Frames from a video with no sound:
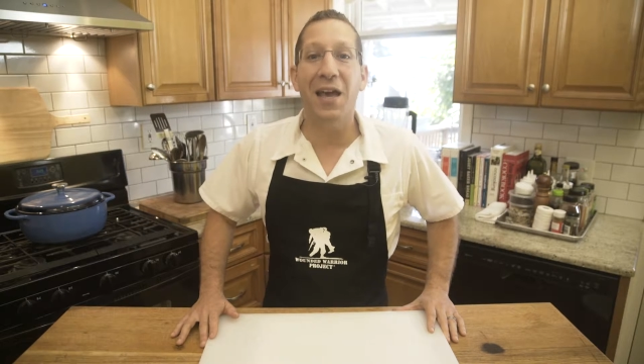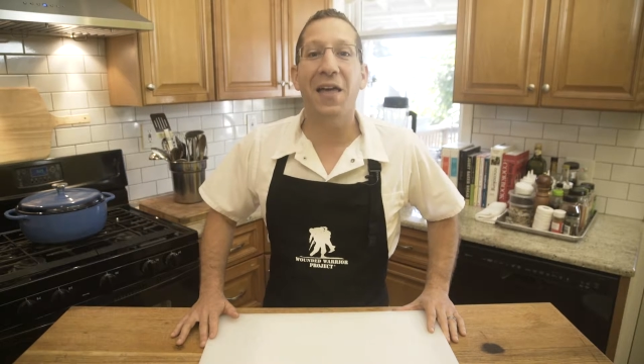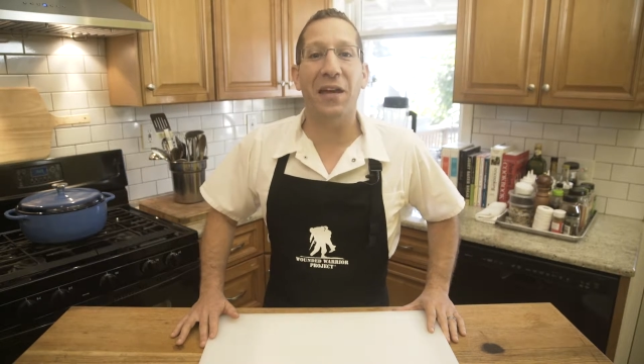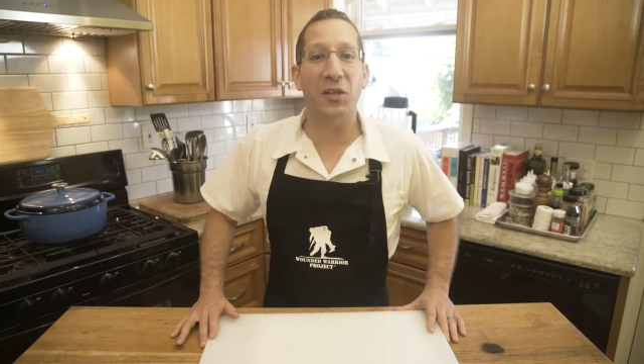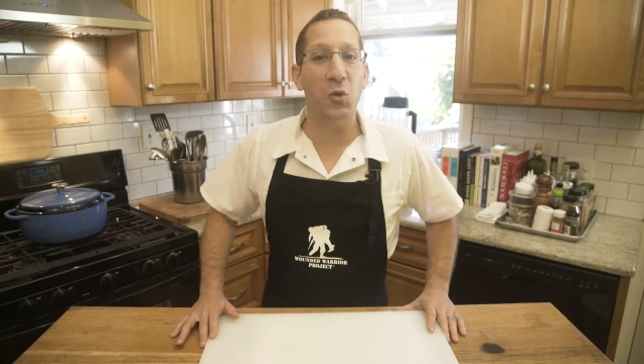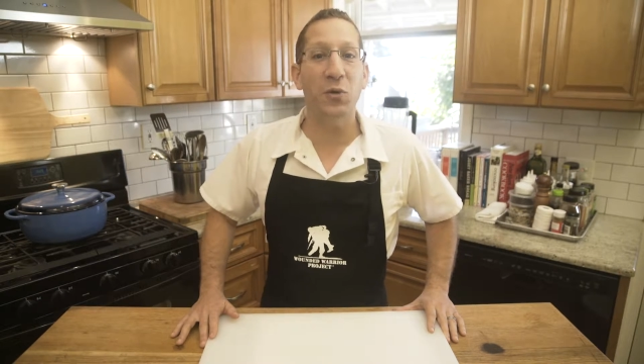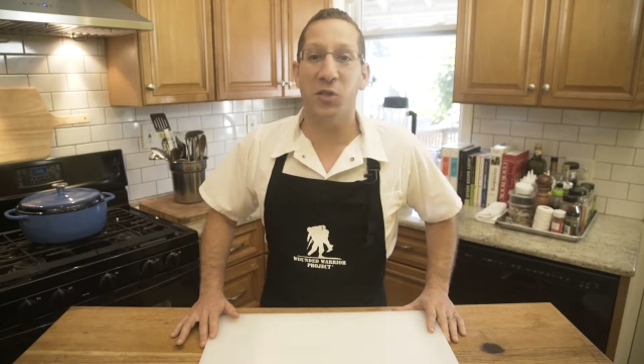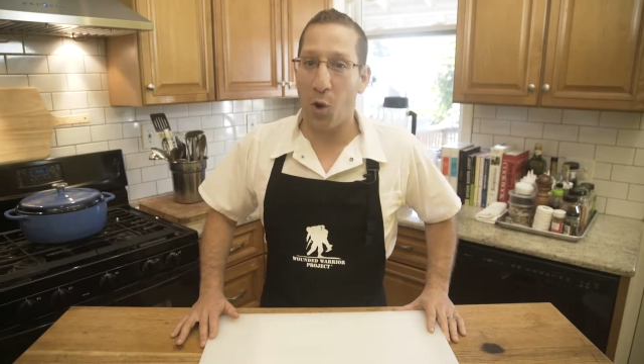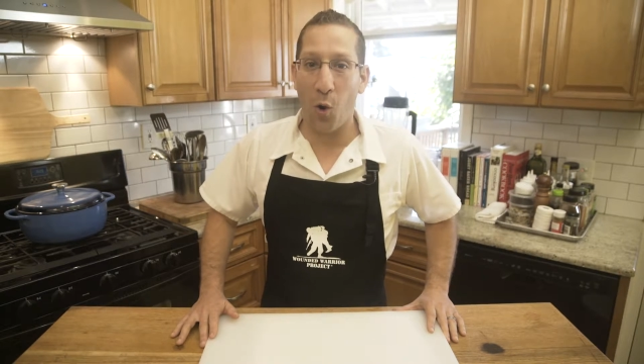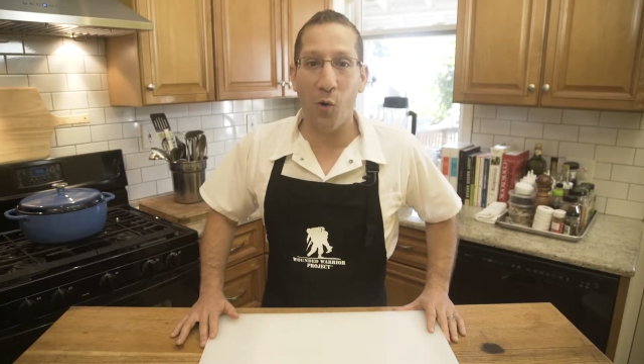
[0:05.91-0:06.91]
that you and
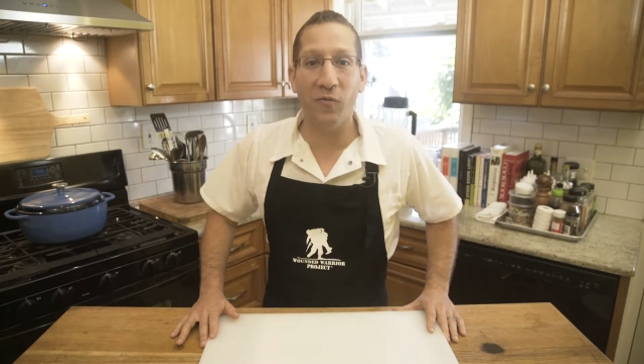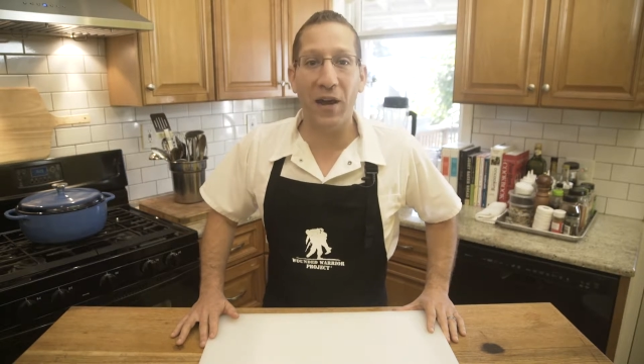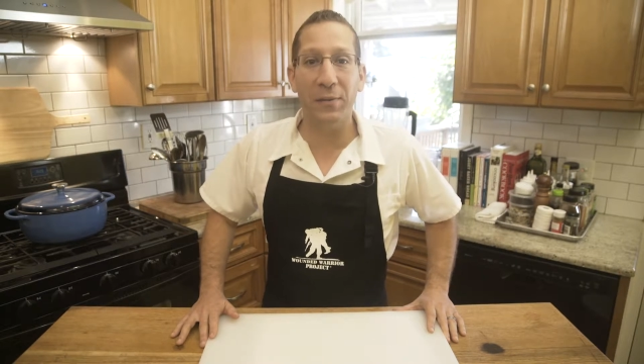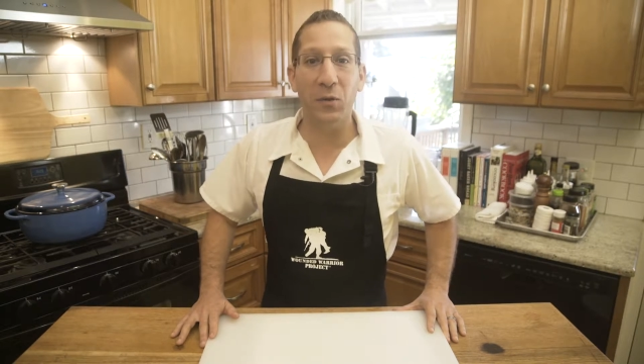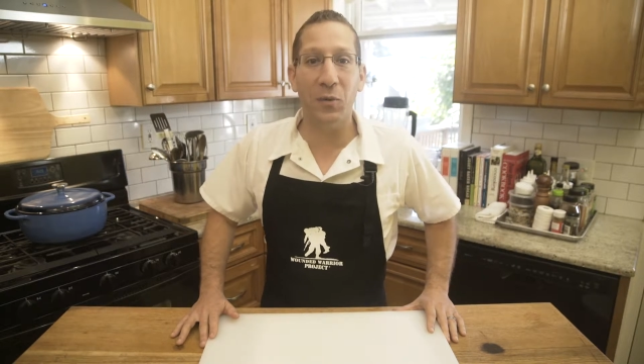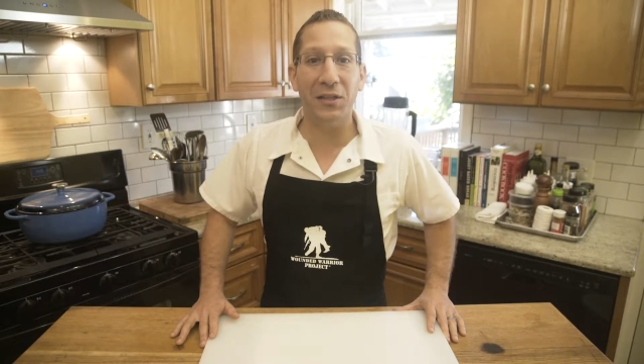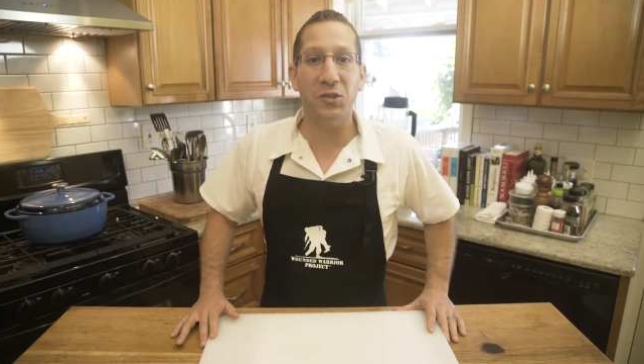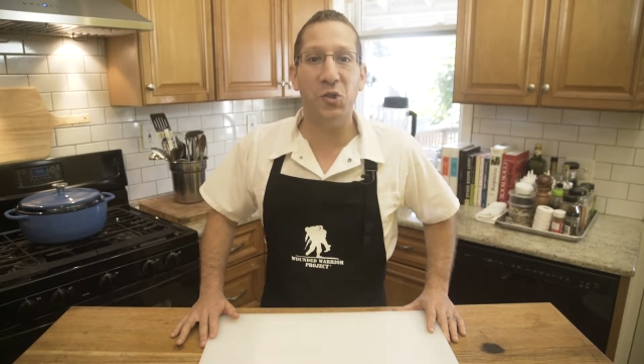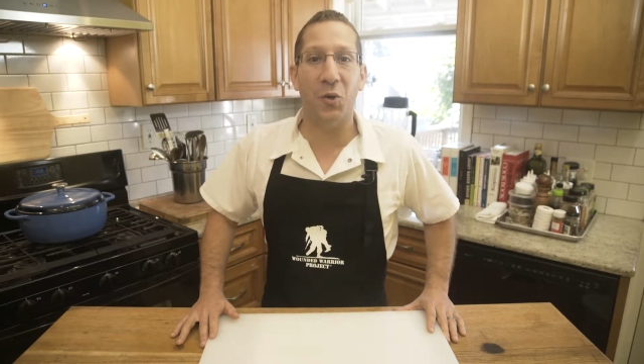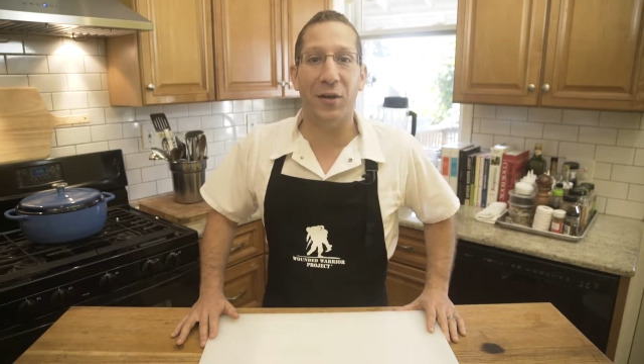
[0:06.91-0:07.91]
your whole family will
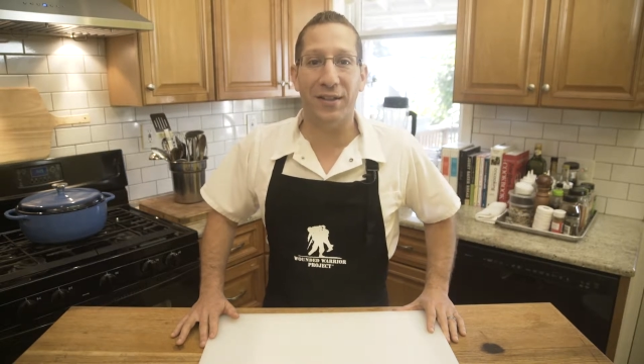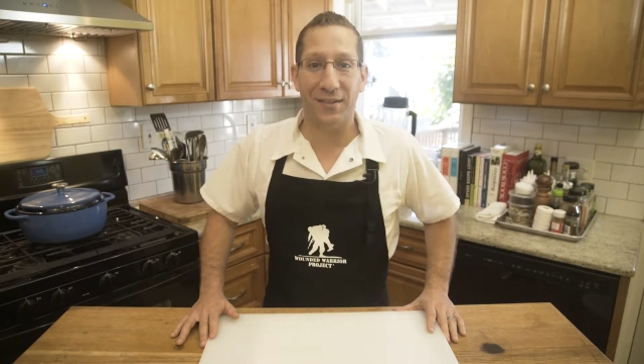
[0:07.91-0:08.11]
enjoy.